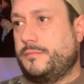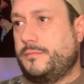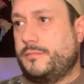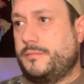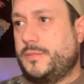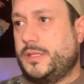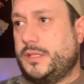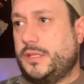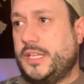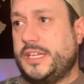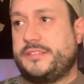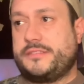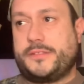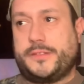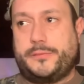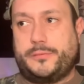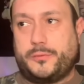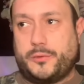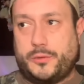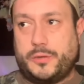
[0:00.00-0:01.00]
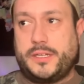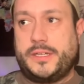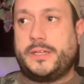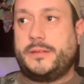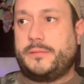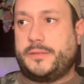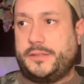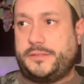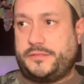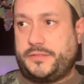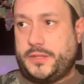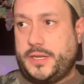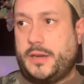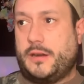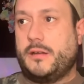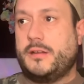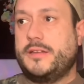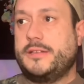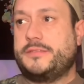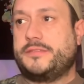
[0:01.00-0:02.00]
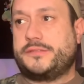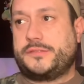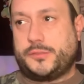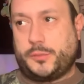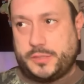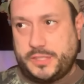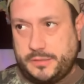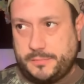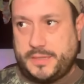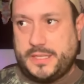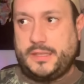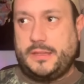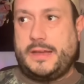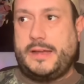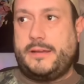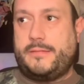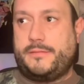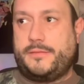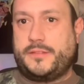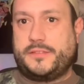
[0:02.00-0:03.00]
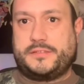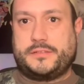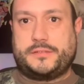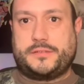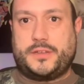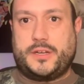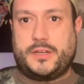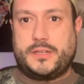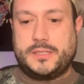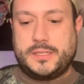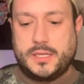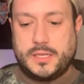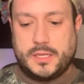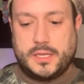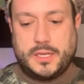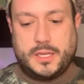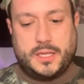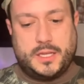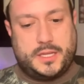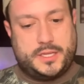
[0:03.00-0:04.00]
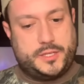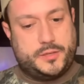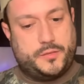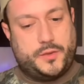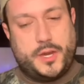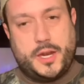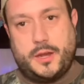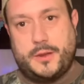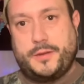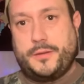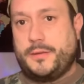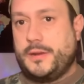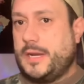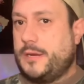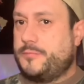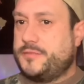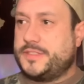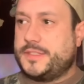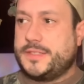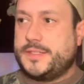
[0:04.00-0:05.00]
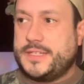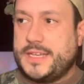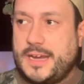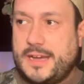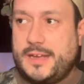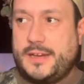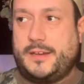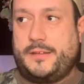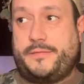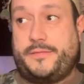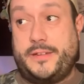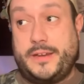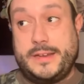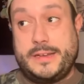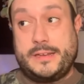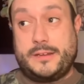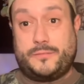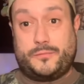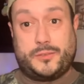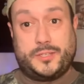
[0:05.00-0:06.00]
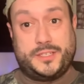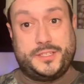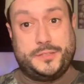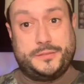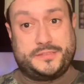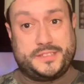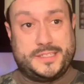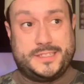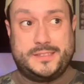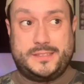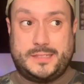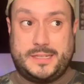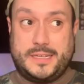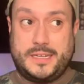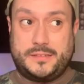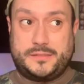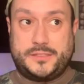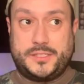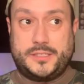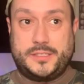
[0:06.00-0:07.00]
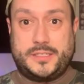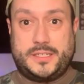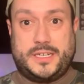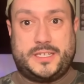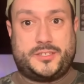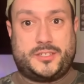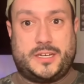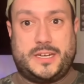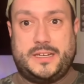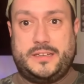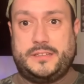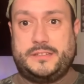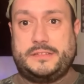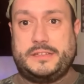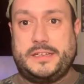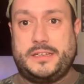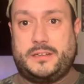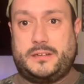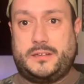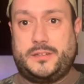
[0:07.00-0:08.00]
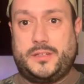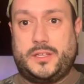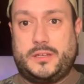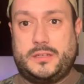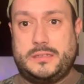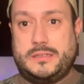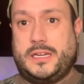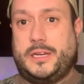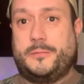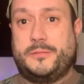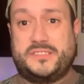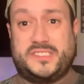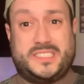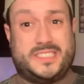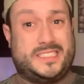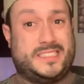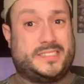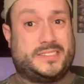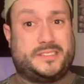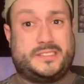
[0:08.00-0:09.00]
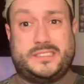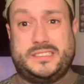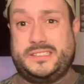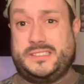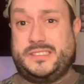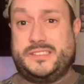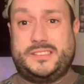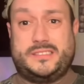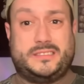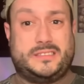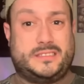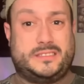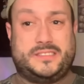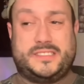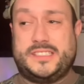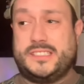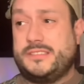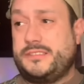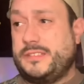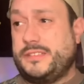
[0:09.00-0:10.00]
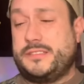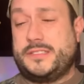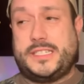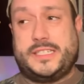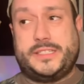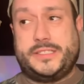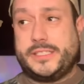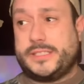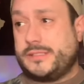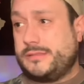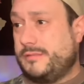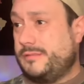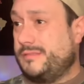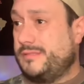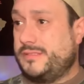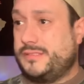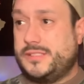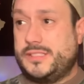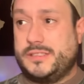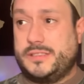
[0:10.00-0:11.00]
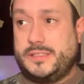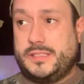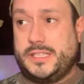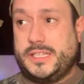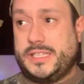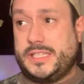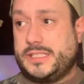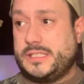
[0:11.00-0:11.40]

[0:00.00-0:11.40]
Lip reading: Leslie Roy is the artist. Story of My Life is the song. You know, I was not a fan of what you sent last year, and I tried to say all along, I was like, this is like, y'all